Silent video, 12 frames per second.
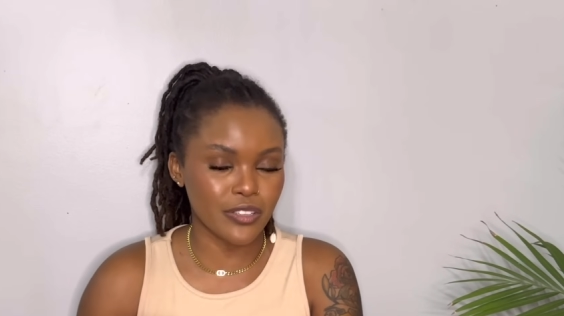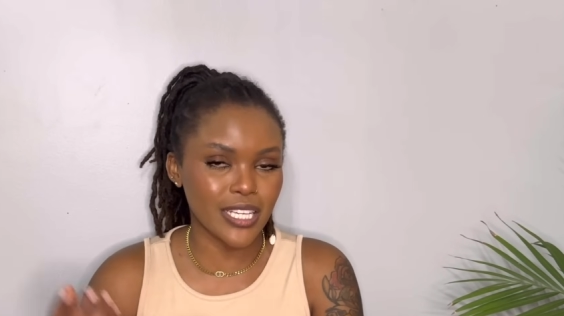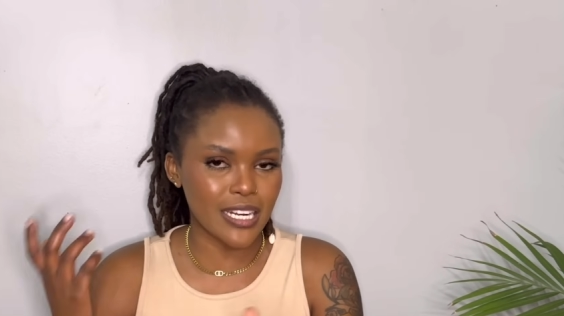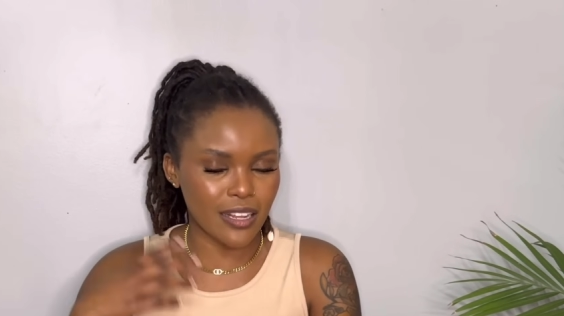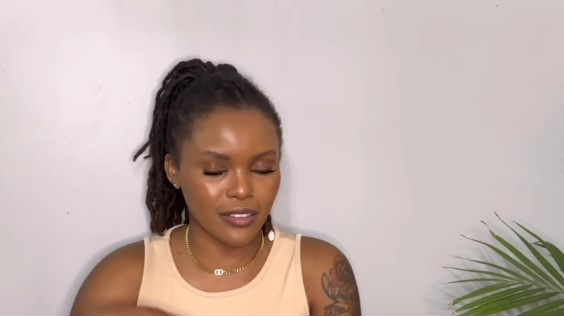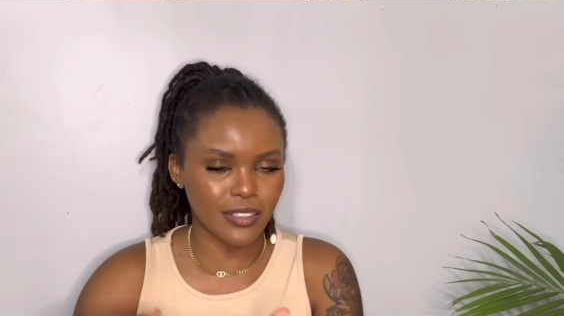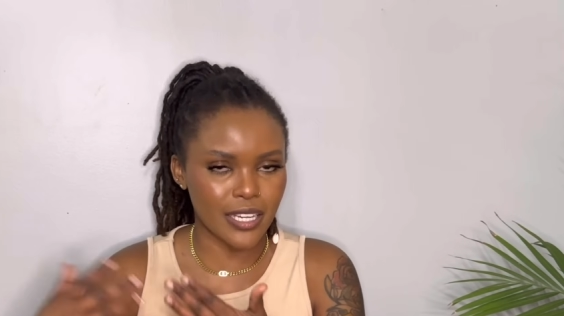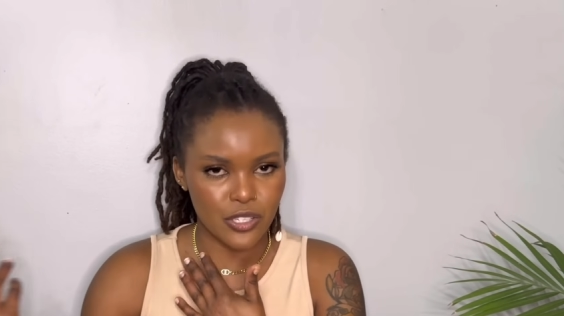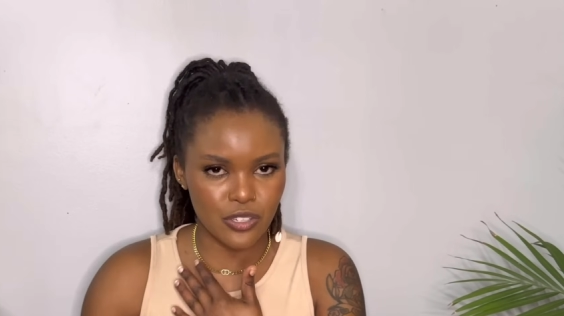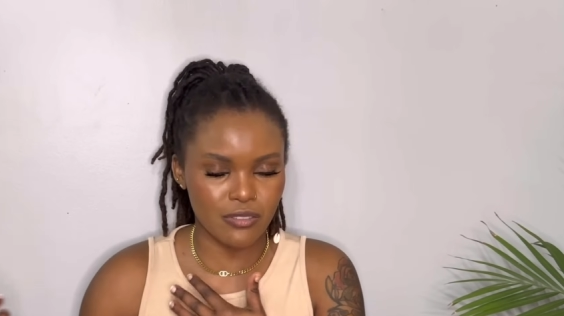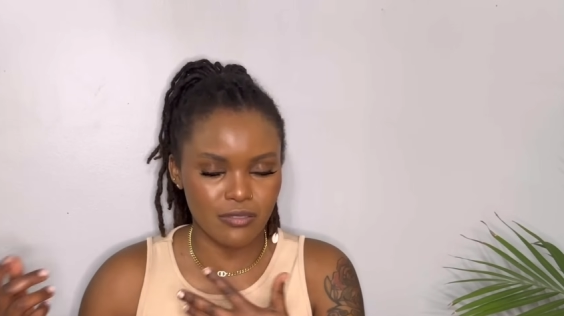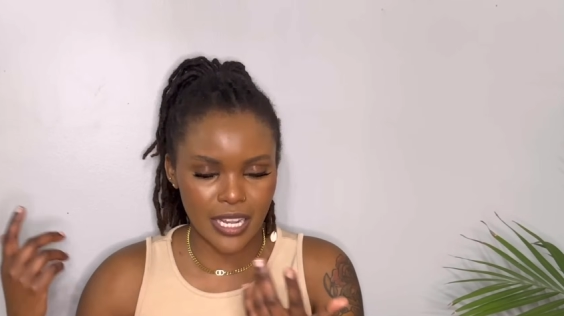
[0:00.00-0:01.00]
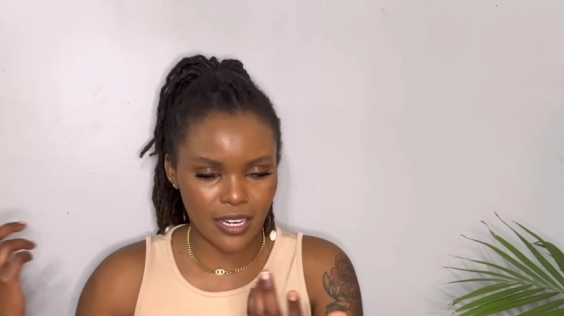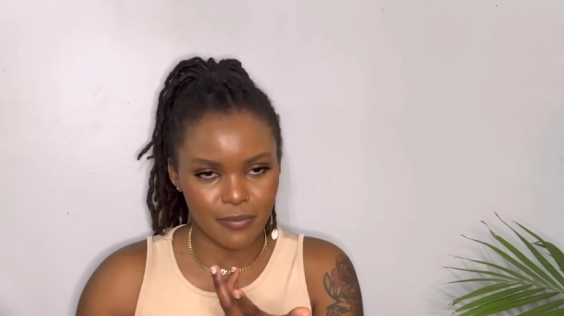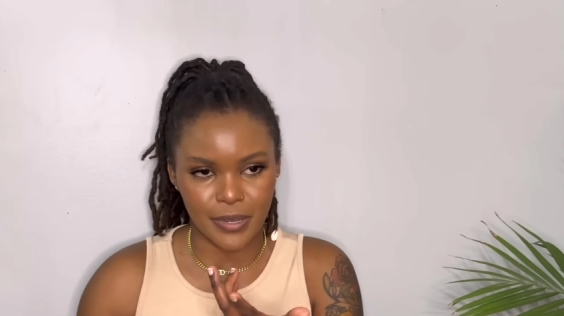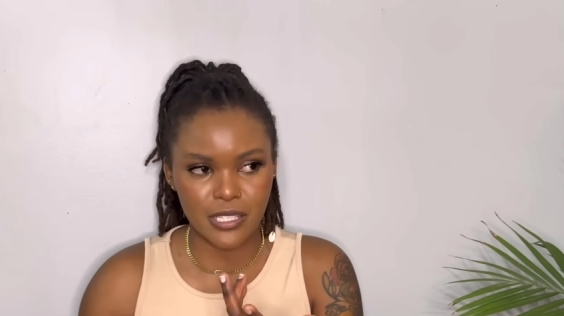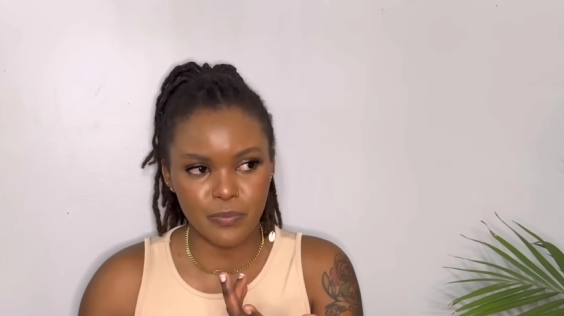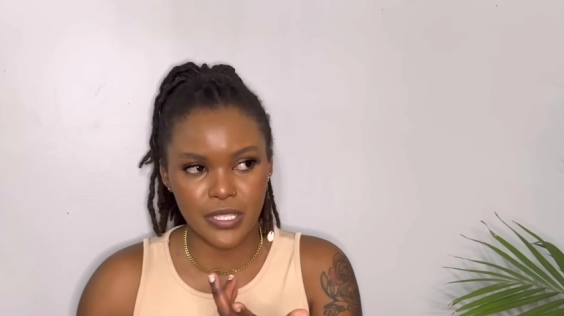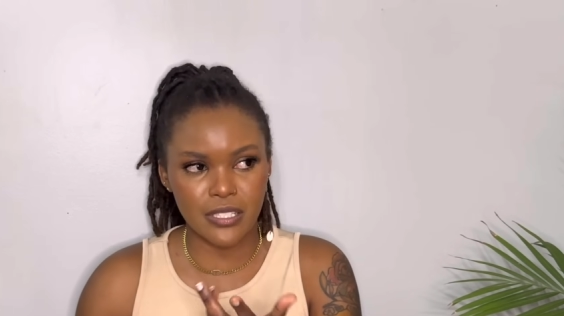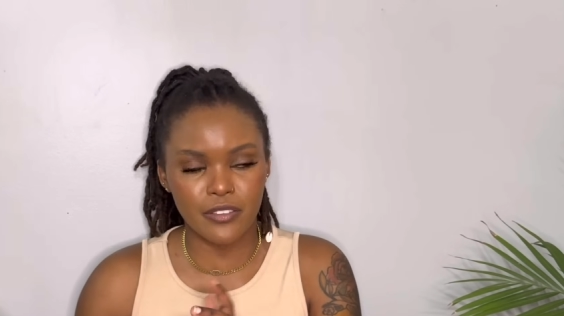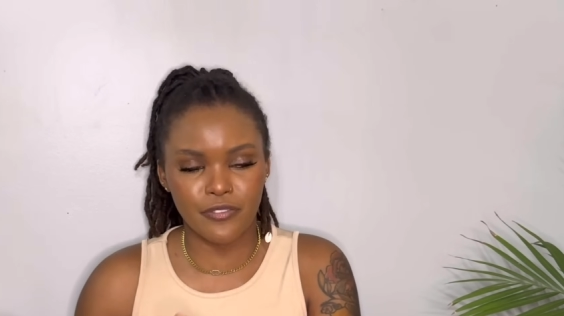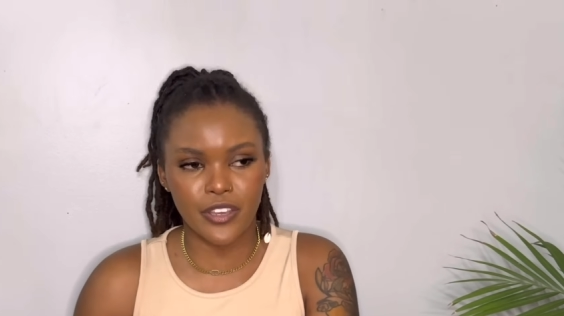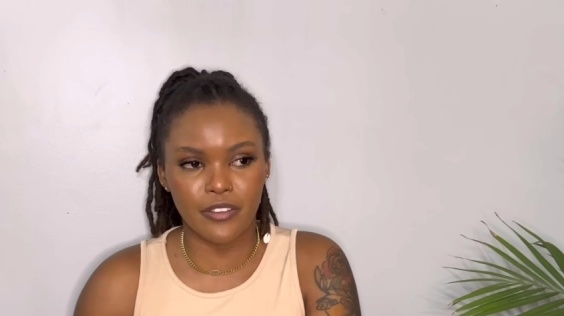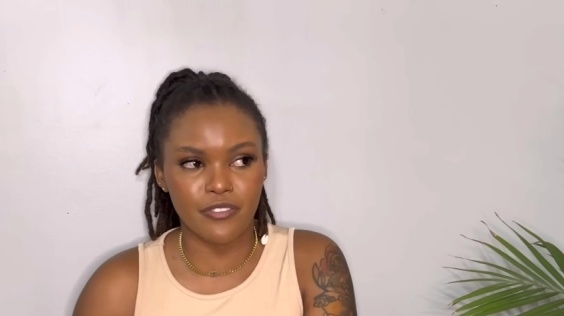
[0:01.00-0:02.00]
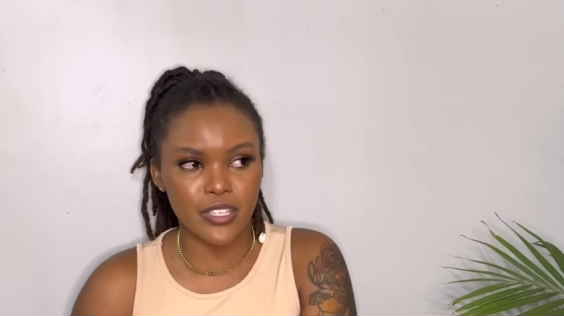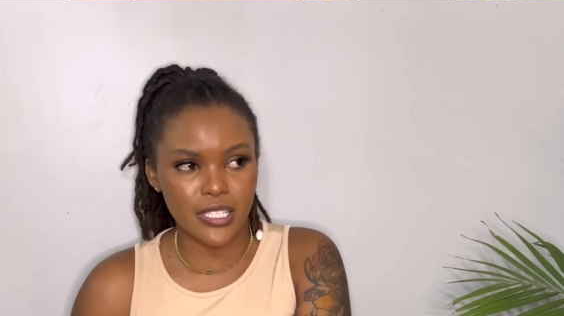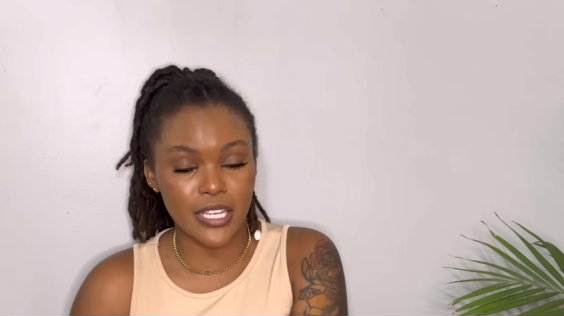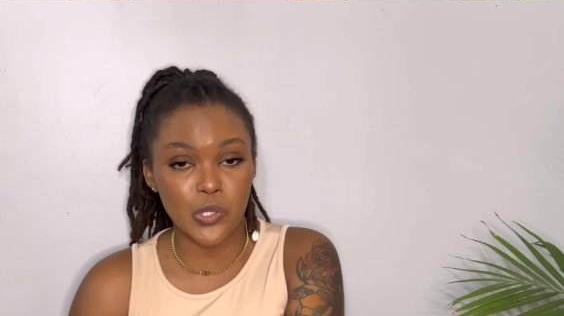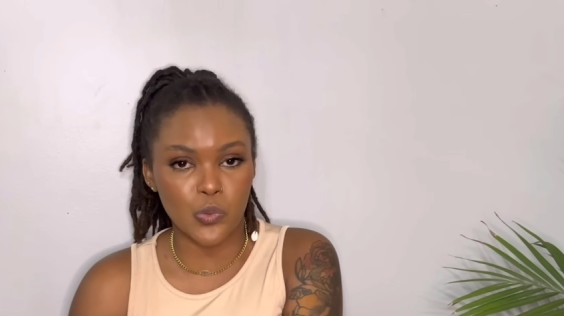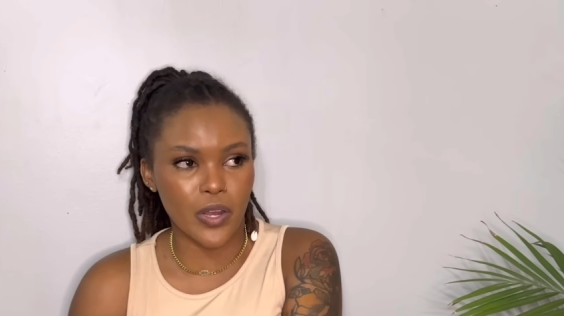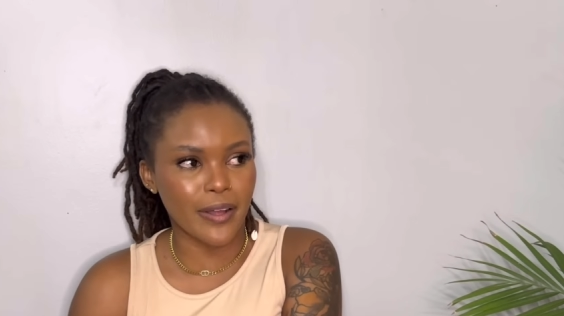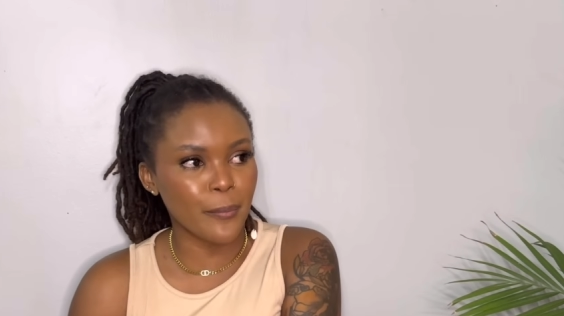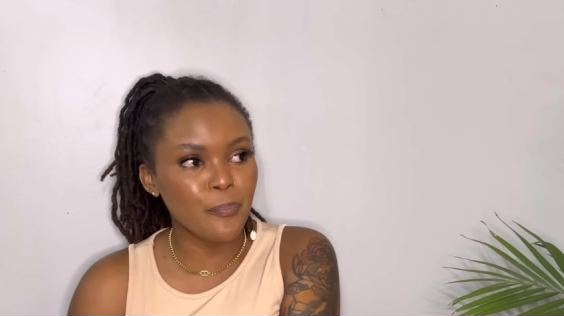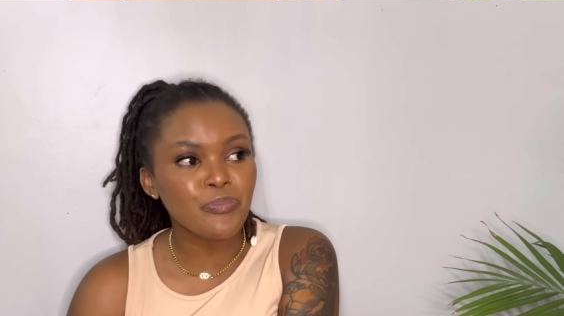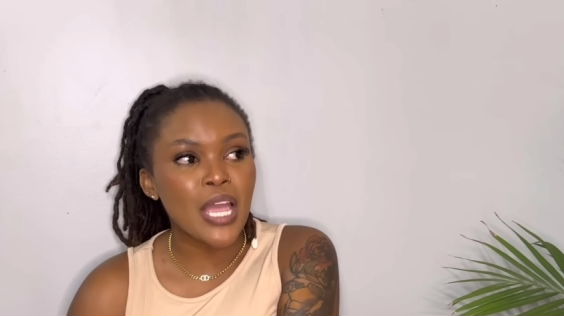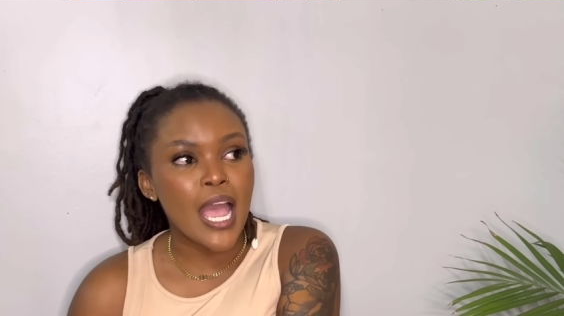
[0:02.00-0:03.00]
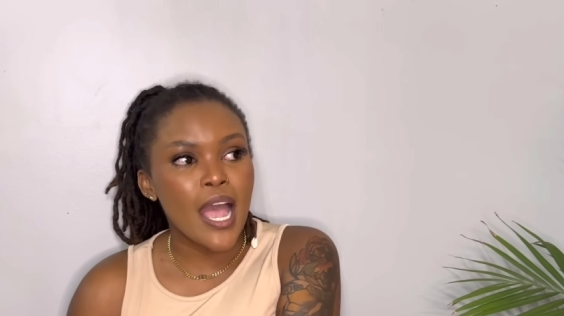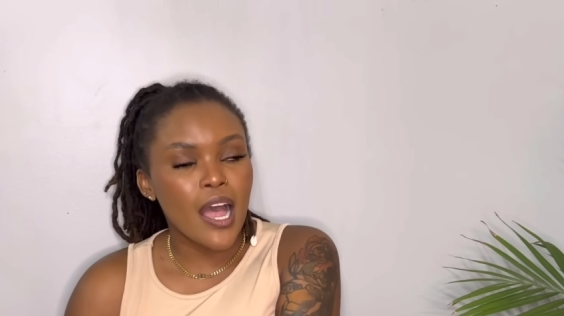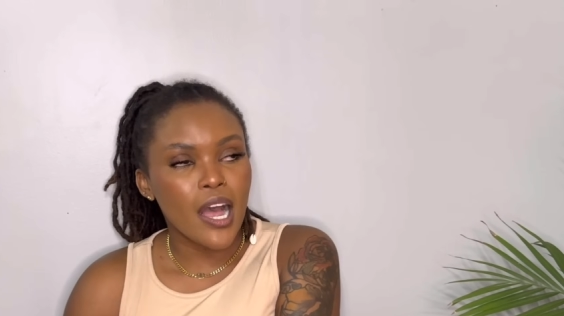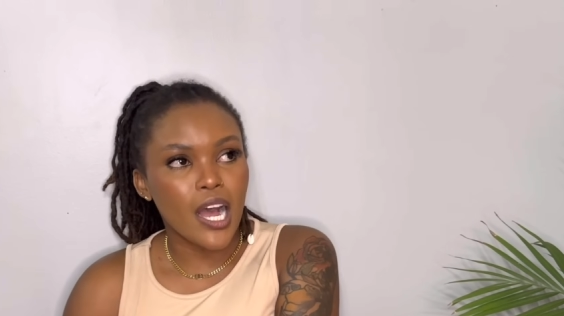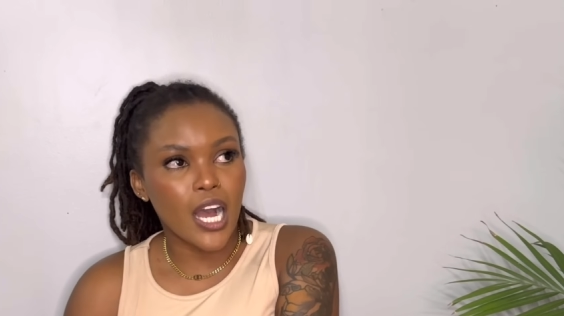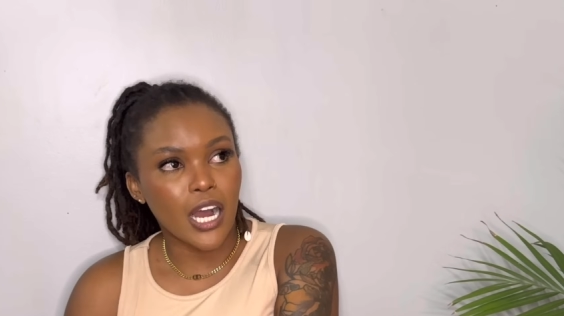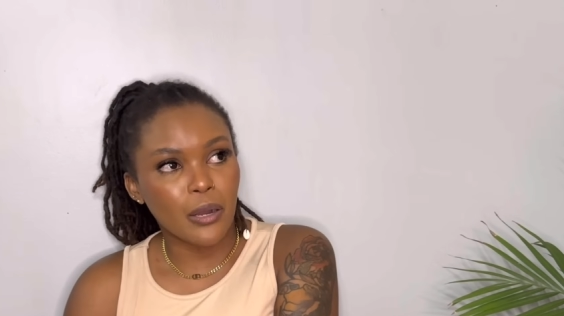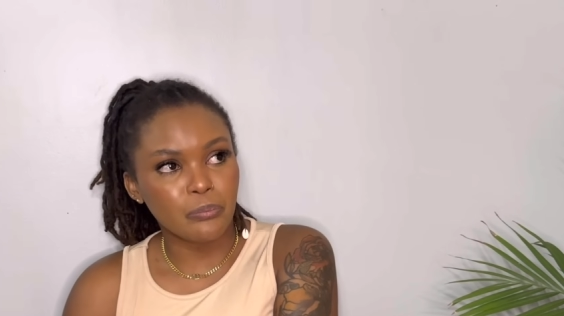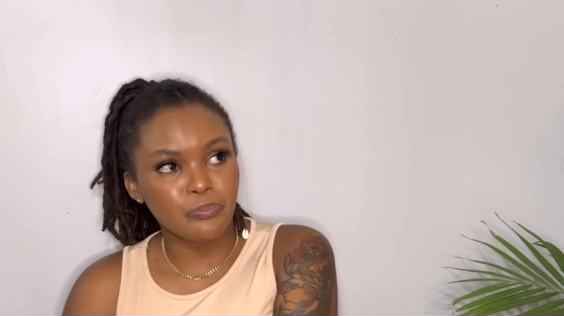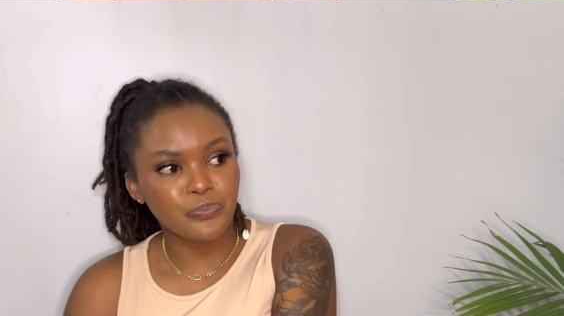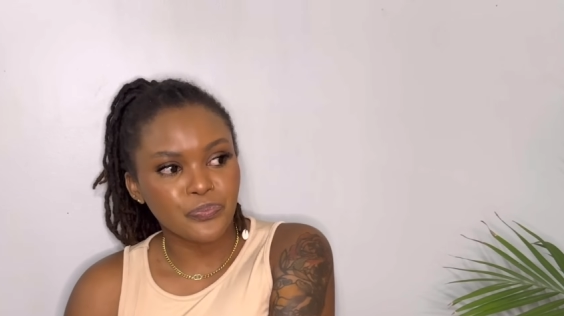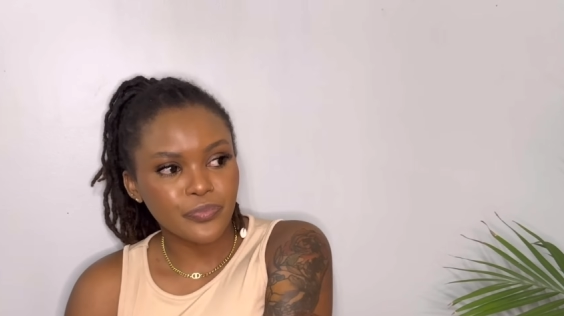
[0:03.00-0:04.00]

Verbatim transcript: Then I'll get to like my specific visa as well. Um